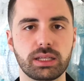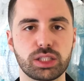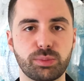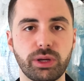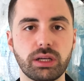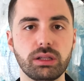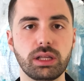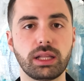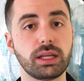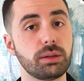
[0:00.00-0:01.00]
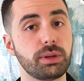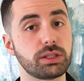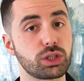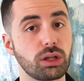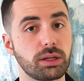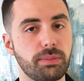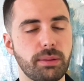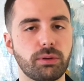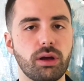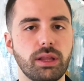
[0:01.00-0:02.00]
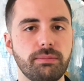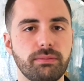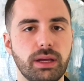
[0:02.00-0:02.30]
Sprinkle a little bit of salt and pepper on them,